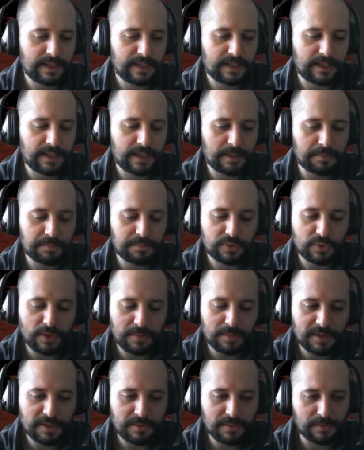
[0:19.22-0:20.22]
a
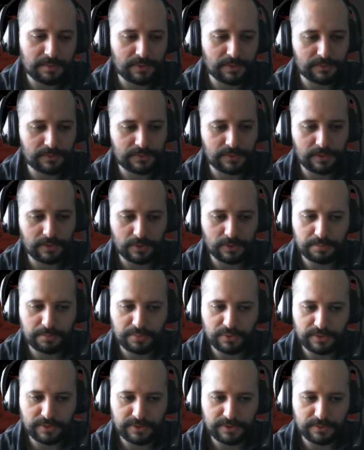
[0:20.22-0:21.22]
problem about low
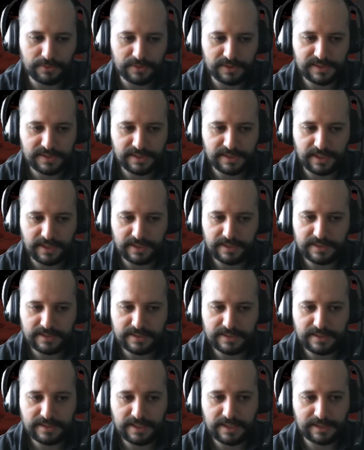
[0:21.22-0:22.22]
polygonal style
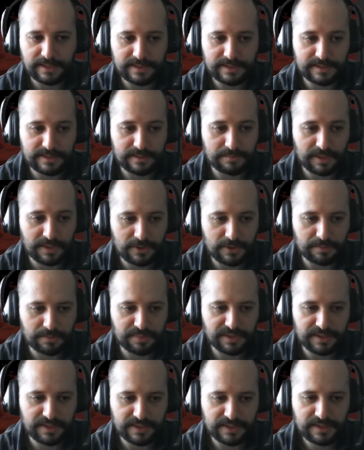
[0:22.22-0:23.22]
is, at least in my
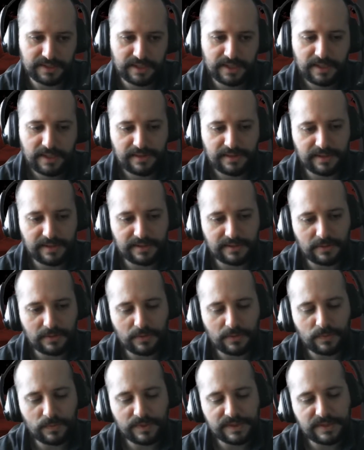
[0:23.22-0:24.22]
opinion, that it
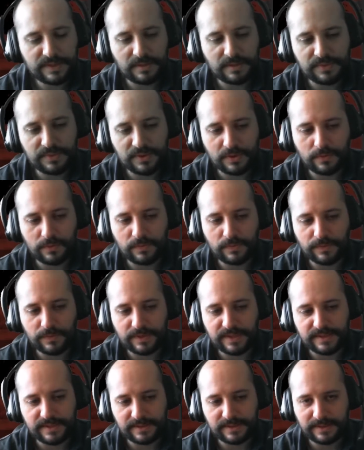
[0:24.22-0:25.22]
always comes over
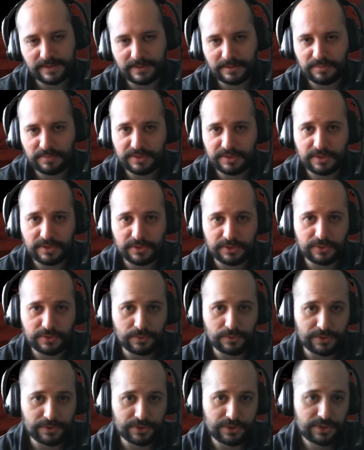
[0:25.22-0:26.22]
as a little bit
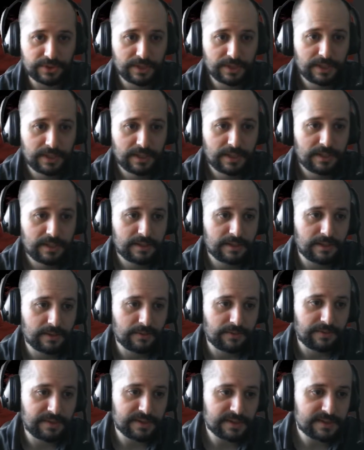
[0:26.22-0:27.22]
cartoonish. Now
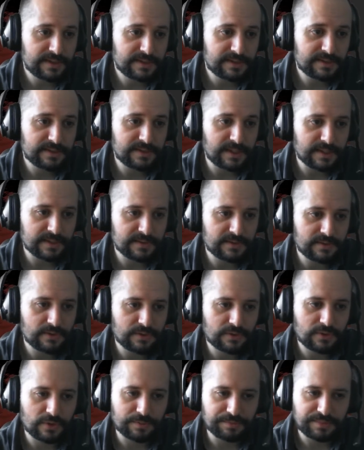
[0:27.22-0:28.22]
this does
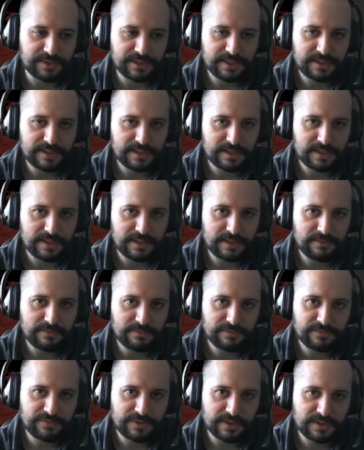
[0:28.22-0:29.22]
not completely
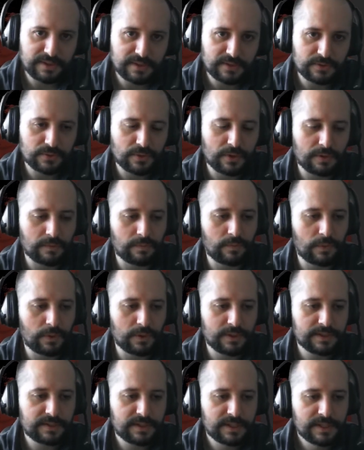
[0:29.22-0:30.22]
fit into our
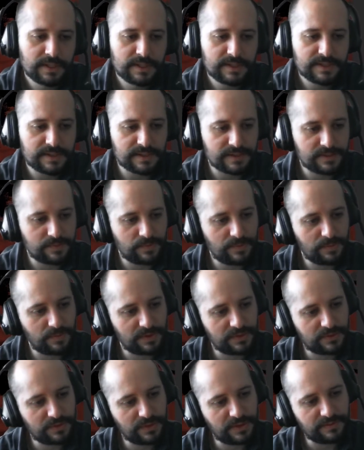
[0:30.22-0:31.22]
world, since we
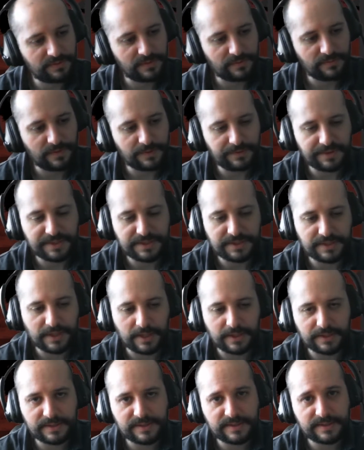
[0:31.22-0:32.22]
want to have a very
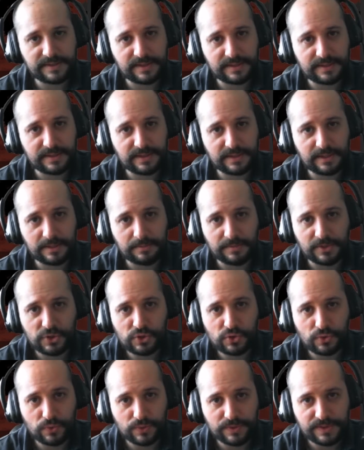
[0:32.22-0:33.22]
dark setting, a
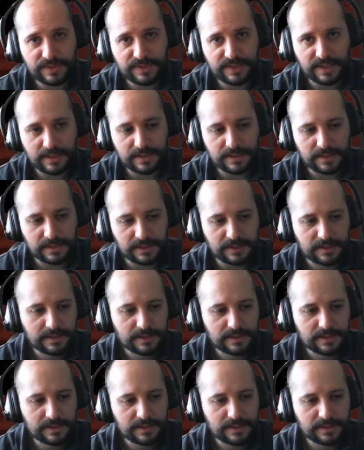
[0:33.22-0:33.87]
mature setting,